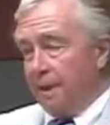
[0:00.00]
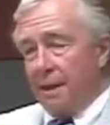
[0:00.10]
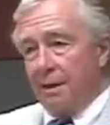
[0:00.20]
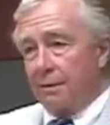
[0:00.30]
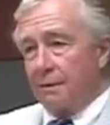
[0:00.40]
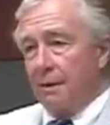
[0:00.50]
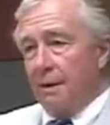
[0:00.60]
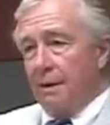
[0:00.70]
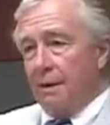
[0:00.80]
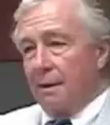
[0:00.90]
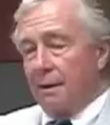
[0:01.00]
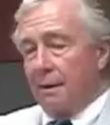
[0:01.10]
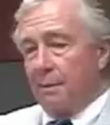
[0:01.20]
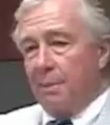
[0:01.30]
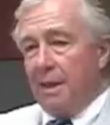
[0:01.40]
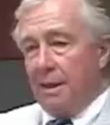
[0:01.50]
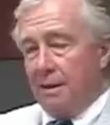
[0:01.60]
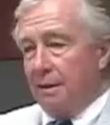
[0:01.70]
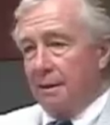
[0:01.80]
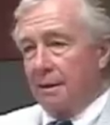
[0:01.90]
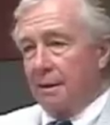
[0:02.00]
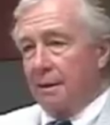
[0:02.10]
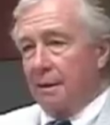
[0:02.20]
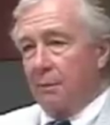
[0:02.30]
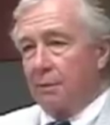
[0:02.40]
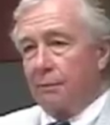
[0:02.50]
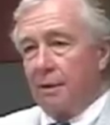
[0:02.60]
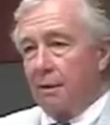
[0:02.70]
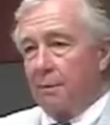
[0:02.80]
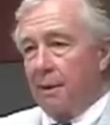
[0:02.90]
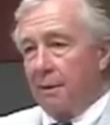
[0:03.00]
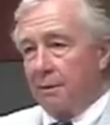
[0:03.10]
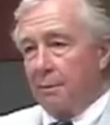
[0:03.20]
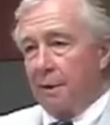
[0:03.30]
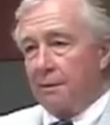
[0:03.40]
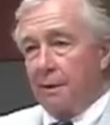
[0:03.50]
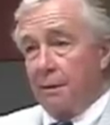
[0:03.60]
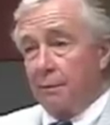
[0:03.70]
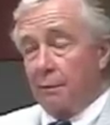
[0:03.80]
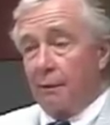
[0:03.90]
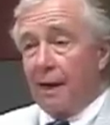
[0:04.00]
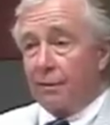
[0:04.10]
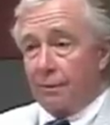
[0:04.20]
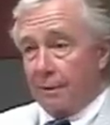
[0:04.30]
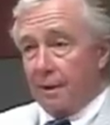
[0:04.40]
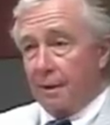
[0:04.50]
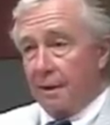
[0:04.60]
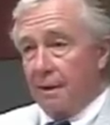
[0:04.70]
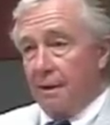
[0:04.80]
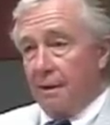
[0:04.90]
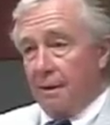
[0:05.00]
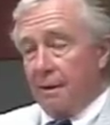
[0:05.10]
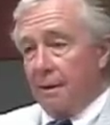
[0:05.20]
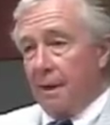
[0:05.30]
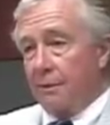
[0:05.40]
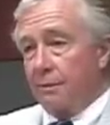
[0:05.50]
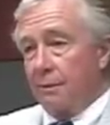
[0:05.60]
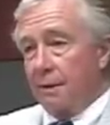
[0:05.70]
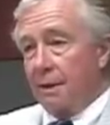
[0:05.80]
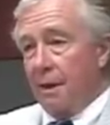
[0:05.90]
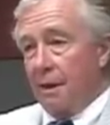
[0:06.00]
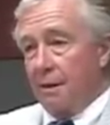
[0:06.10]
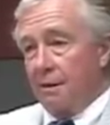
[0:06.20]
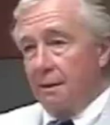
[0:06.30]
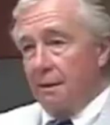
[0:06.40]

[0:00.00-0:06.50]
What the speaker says: At his peak, it was 300 pounds of muscle. He was a wrestler in high school and college.